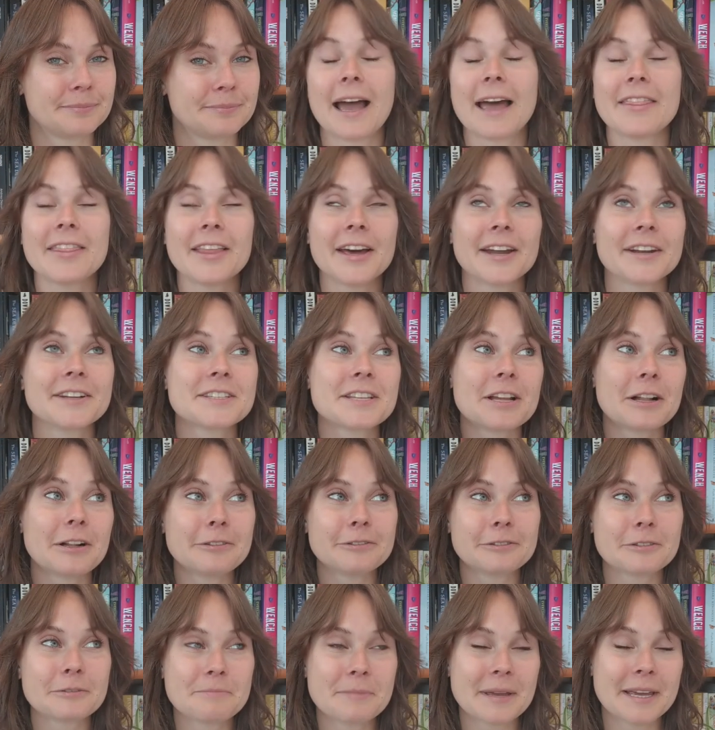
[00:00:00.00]
And that is all
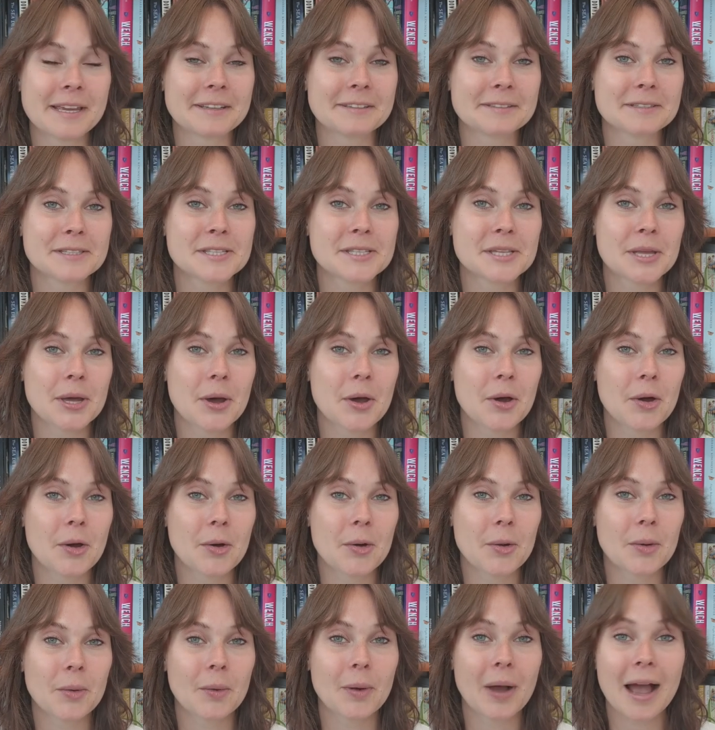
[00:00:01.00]
from me,
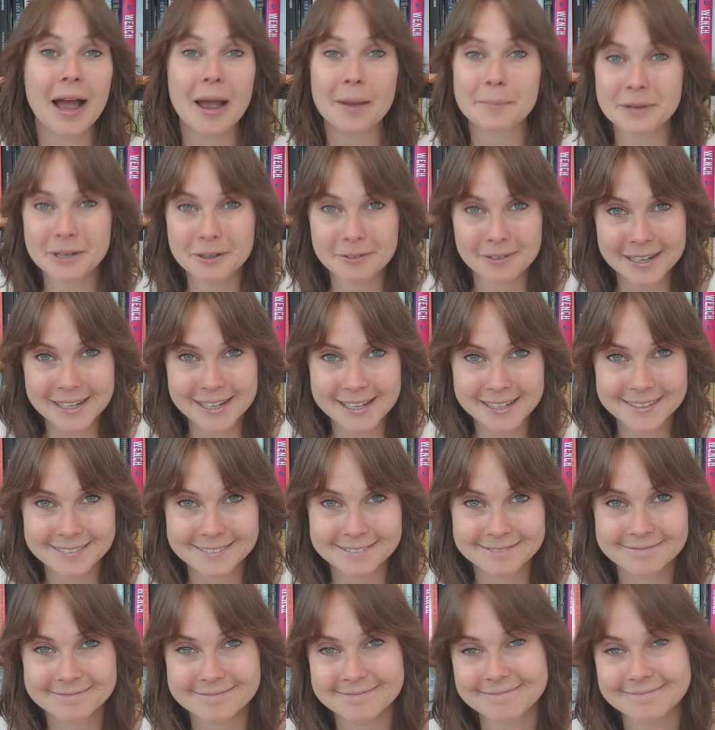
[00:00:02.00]
so happy reading,